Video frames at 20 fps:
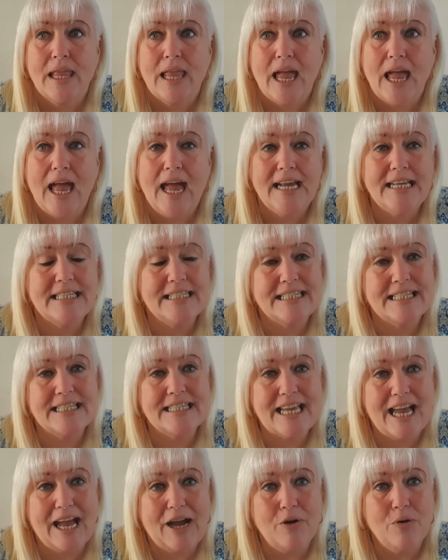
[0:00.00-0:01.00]
I sit
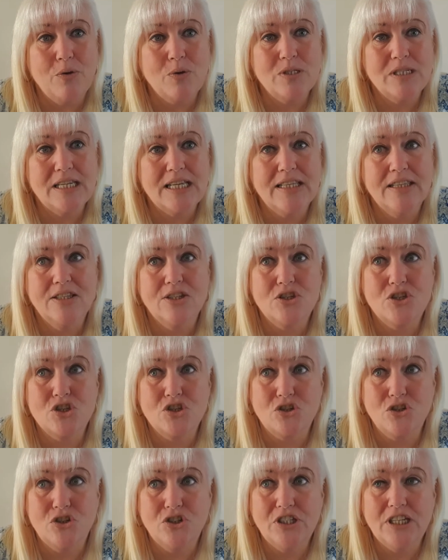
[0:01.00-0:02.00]
out in the
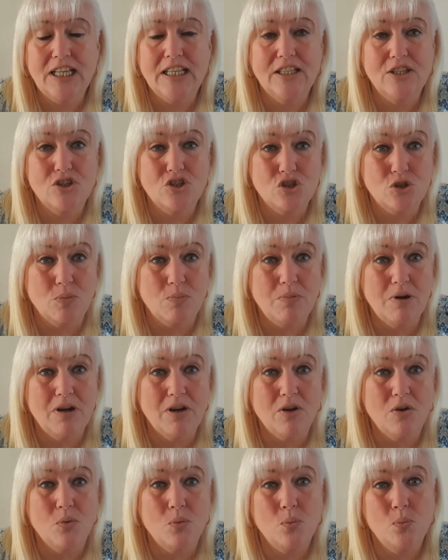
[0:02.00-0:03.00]
sun in the
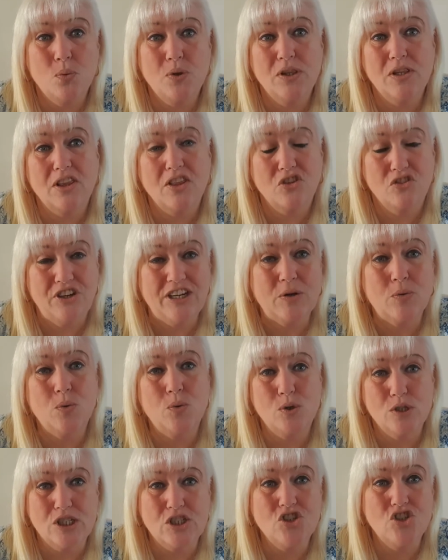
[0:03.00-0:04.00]
summer with
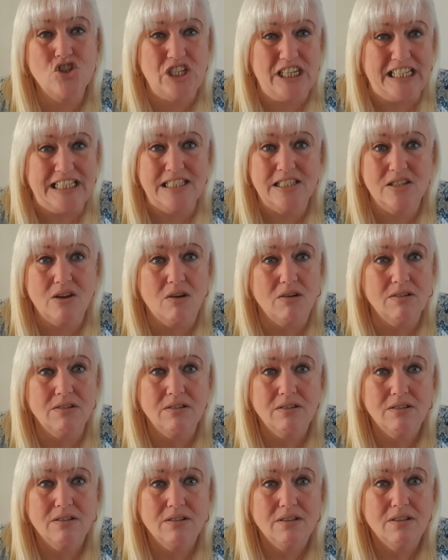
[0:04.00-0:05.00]
3/4 jeans on
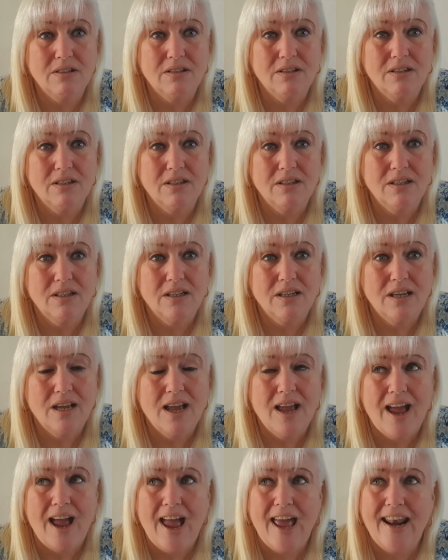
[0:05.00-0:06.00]

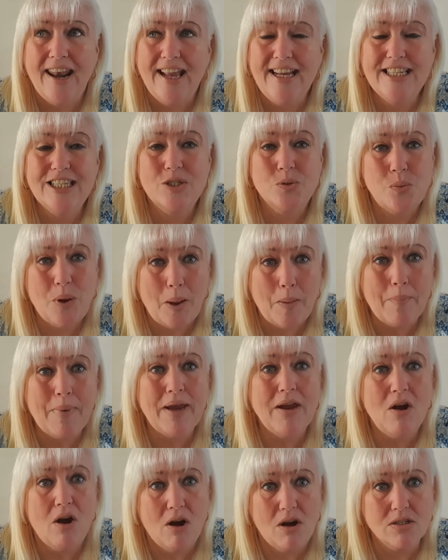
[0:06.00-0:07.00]
and I sweat my
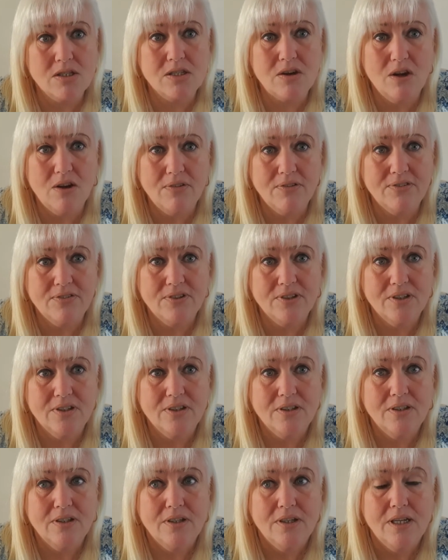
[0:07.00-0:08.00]
arse off.
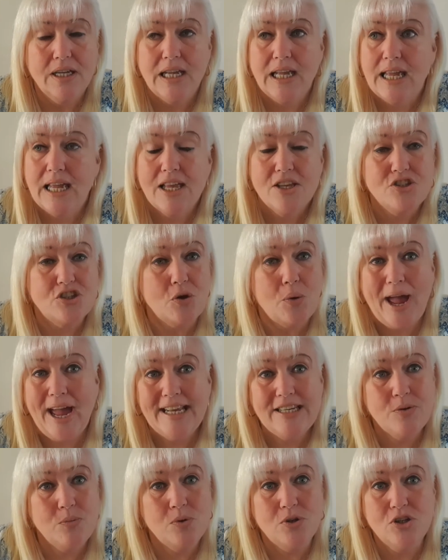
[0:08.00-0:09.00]
So I
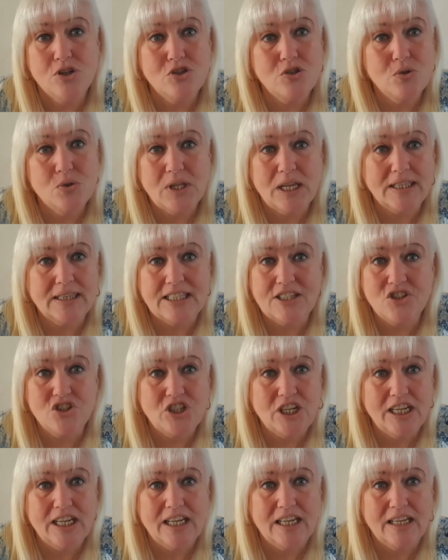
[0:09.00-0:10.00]
don't want to do that this
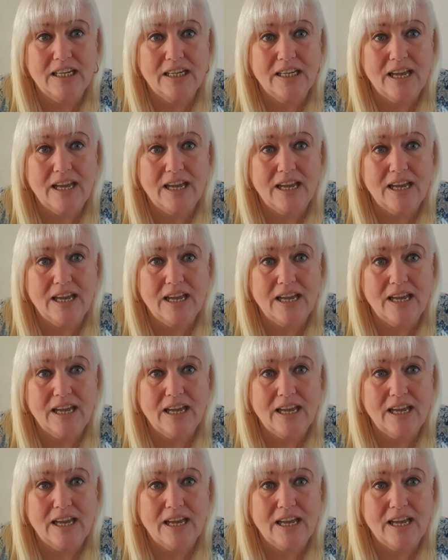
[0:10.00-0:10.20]
year.